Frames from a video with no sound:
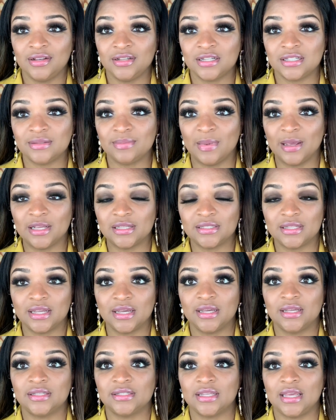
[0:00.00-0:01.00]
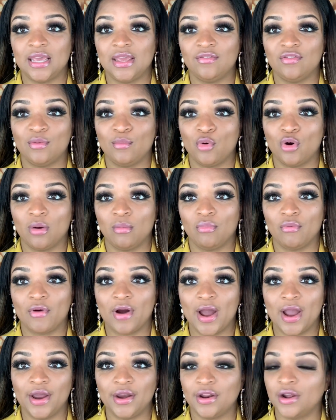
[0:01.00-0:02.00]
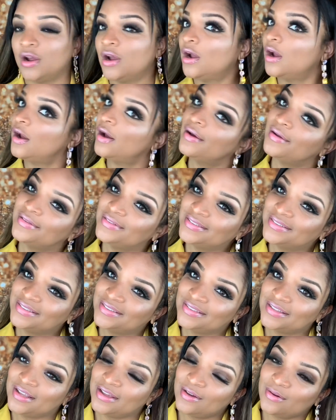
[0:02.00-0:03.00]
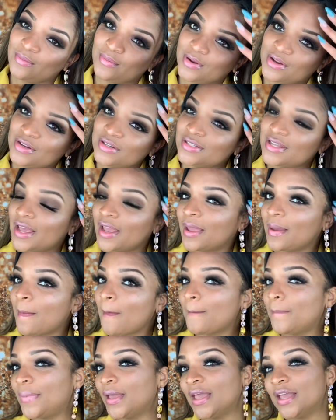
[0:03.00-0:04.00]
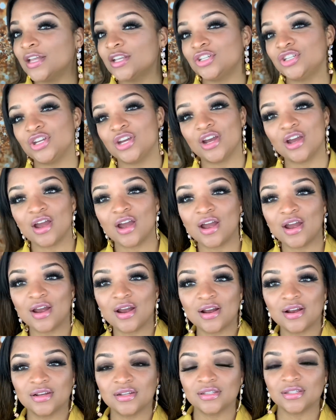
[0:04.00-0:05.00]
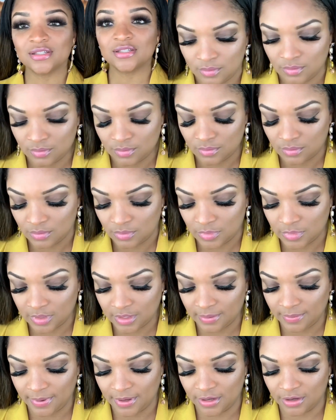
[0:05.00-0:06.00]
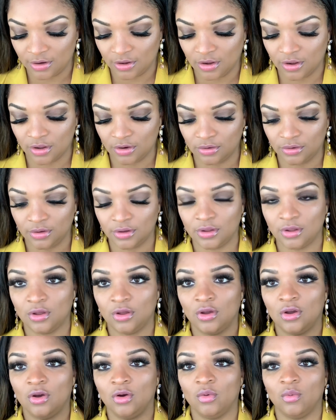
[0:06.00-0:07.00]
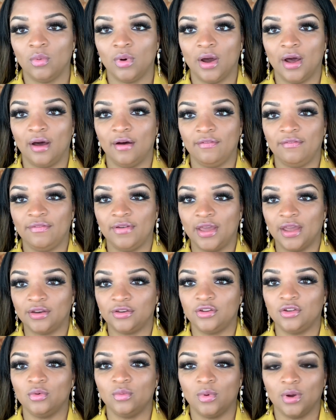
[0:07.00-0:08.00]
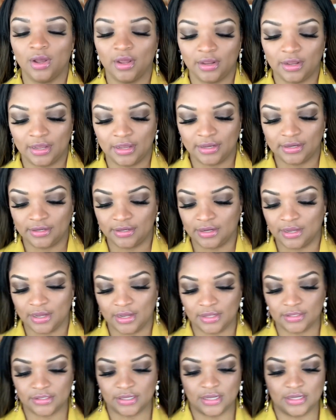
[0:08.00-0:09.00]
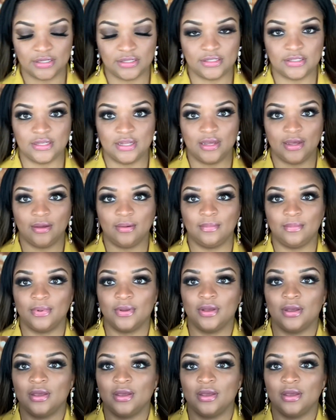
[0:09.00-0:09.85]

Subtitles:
just makes things even more brighter. When you're taking pictures, depending on what effect you want, it does unzip.